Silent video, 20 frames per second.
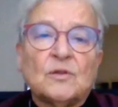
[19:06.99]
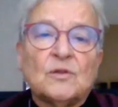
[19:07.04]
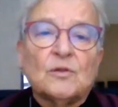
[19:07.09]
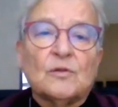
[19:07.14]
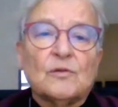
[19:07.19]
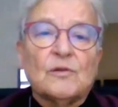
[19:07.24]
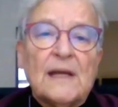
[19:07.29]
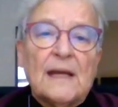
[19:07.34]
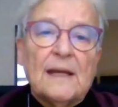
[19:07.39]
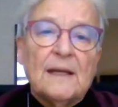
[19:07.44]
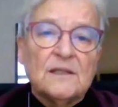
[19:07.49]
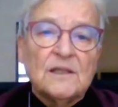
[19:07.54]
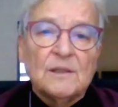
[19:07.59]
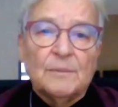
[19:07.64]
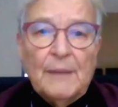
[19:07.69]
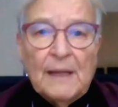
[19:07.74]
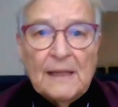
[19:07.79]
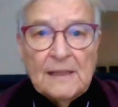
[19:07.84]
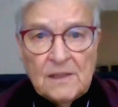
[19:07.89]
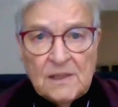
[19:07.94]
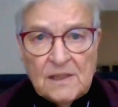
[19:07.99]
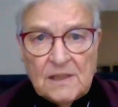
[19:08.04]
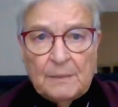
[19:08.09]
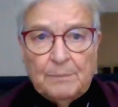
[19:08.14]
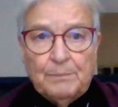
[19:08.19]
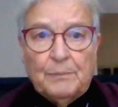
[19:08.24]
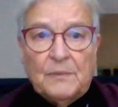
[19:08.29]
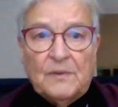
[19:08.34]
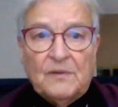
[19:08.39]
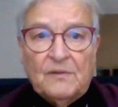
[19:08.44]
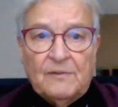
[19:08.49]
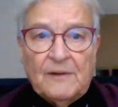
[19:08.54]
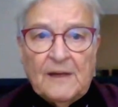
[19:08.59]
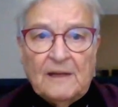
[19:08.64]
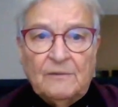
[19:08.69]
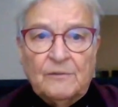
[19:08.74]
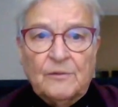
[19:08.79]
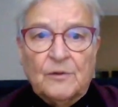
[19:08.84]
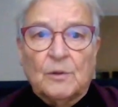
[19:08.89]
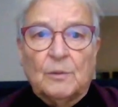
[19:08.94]
To create a mindset
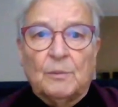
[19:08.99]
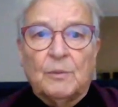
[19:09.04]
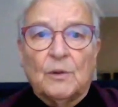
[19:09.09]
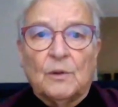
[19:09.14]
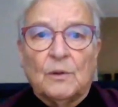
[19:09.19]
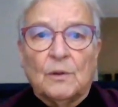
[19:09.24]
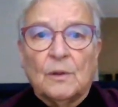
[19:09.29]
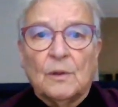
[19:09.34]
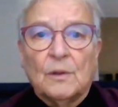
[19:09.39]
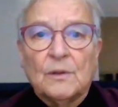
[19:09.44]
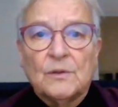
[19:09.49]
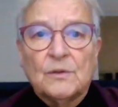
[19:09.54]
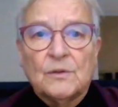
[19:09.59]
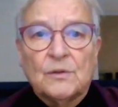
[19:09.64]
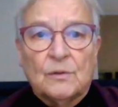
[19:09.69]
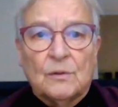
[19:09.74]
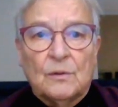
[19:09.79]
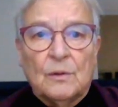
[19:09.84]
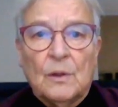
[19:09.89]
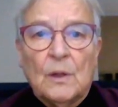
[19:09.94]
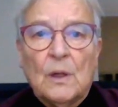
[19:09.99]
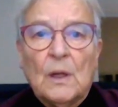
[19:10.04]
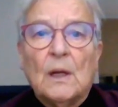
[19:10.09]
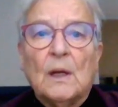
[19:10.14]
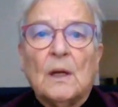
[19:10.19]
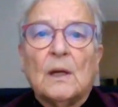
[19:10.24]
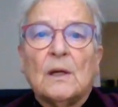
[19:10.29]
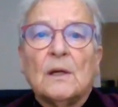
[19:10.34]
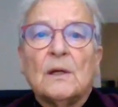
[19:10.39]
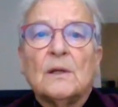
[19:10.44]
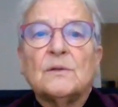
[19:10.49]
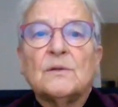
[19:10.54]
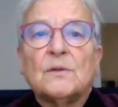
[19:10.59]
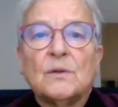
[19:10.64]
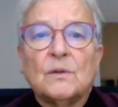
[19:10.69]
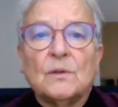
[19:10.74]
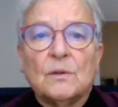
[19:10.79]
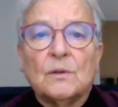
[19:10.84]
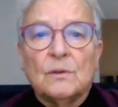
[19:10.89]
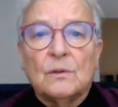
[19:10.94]
favorable to
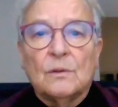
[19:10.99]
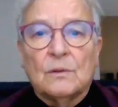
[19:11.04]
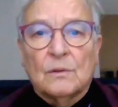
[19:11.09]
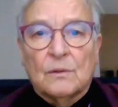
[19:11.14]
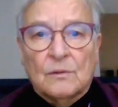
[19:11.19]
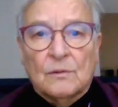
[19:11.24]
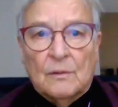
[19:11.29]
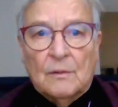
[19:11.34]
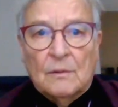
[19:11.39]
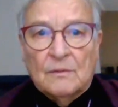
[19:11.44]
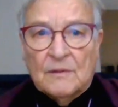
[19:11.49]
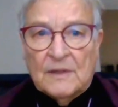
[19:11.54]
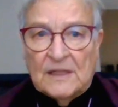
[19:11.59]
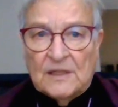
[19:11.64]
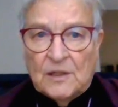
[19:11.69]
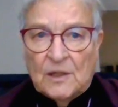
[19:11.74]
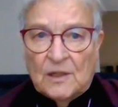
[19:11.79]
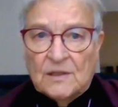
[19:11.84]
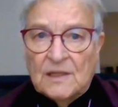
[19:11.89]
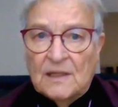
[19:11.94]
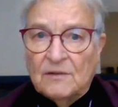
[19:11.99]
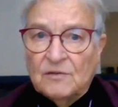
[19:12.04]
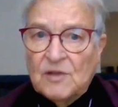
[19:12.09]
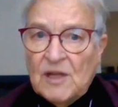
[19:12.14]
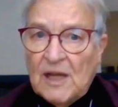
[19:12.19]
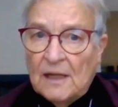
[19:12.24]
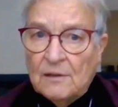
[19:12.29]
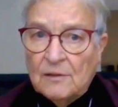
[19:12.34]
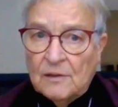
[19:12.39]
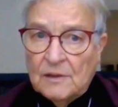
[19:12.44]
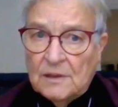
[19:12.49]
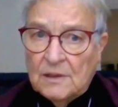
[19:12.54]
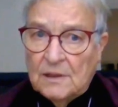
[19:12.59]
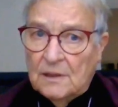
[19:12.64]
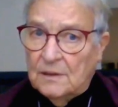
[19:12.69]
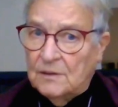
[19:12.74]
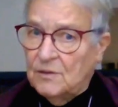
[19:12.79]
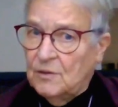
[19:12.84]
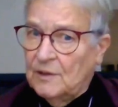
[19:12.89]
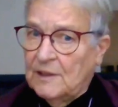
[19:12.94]
research
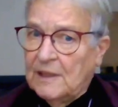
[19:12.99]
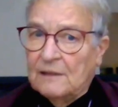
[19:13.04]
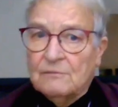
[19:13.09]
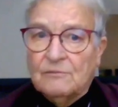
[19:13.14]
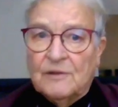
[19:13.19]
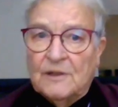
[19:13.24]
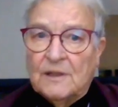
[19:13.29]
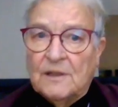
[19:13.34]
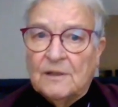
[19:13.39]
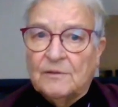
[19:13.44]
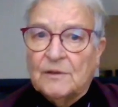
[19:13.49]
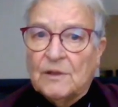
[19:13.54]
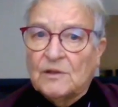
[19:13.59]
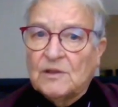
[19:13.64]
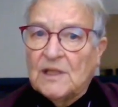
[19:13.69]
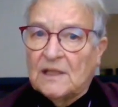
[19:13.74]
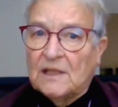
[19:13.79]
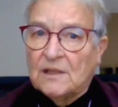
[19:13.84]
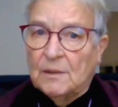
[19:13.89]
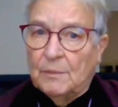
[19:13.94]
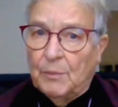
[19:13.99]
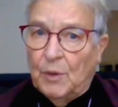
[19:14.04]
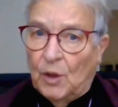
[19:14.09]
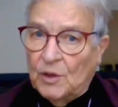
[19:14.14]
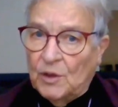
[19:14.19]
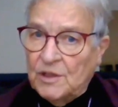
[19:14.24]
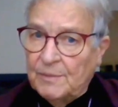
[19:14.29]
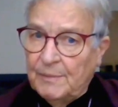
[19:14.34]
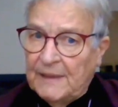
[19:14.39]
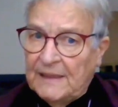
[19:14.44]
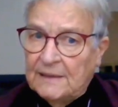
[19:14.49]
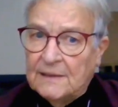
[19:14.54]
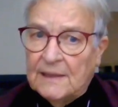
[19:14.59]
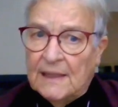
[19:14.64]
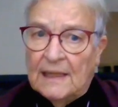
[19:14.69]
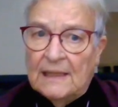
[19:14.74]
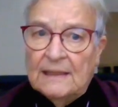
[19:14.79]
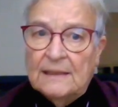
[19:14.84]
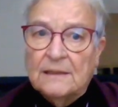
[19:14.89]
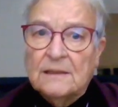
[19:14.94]
integrity, to get rid of the tick the box
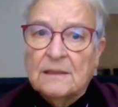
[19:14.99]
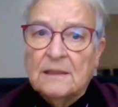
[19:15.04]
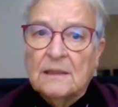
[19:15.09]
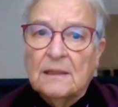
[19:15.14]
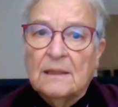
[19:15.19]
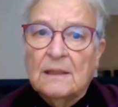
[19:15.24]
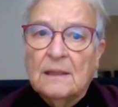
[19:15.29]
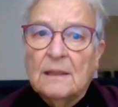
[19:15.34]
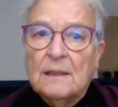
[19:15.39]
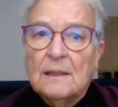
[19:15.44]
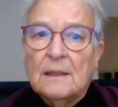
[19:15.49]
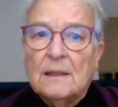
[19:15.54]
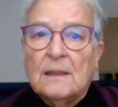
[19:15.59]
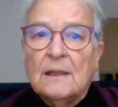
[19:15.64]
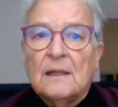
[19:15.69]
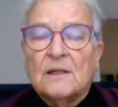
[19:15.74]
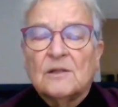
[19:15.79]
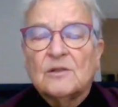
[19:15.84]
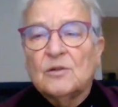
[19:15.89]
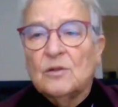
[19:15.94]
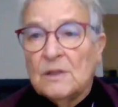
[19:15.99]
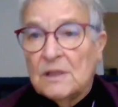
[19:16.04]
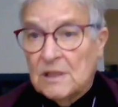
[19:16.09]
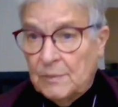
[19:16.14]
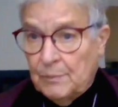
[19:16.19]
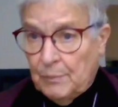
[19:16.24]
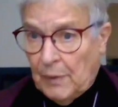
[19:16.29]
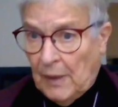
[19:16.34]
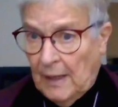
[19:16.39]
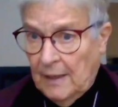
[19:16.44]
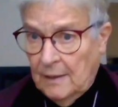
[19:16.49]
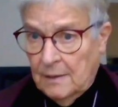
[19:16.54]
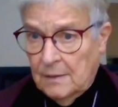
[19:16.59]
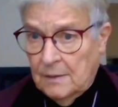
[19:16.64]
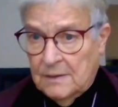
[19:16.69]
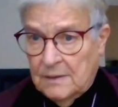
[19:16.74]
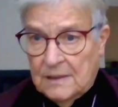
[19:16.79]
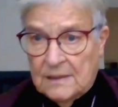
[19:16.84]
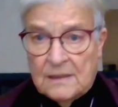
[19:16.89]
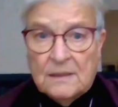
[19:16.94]
mentality, to
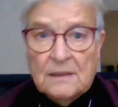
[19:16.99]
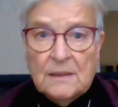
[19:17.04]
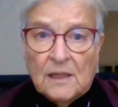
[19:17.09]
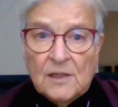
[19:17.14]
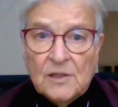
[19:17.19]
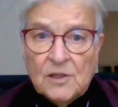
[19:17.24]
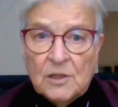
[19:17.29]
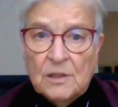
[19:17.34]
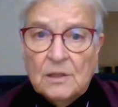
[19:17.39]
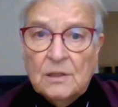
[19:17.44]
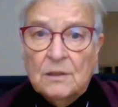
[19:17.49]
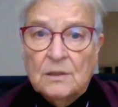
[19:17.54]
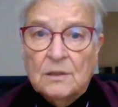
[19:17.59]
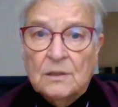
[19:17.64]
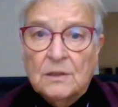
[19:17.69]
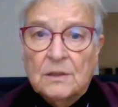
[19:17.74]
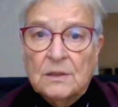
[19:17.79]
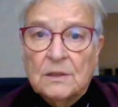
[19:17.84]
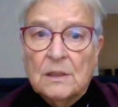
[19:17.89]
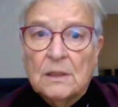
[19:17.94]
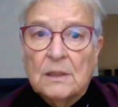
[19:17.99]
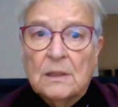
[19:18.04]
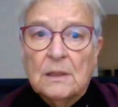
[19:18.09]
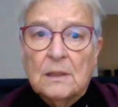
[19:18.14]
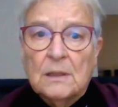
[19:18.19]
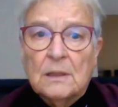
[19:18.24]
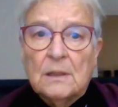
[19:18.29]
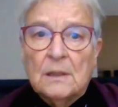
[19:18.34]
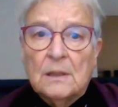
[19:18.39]
inspire discussions,